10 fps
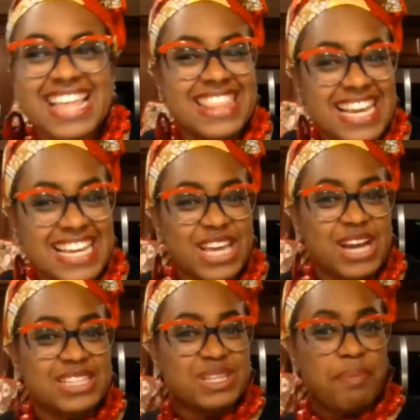These
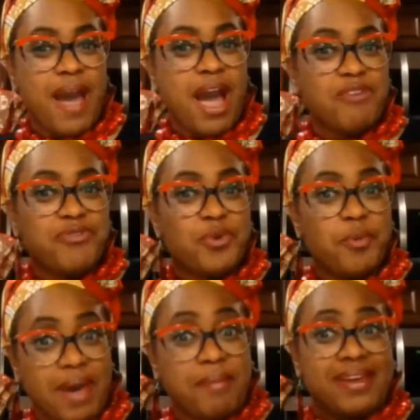are some
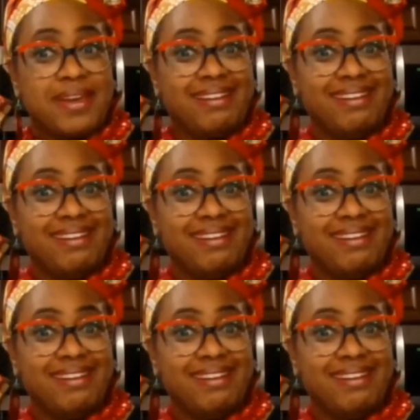powerful women.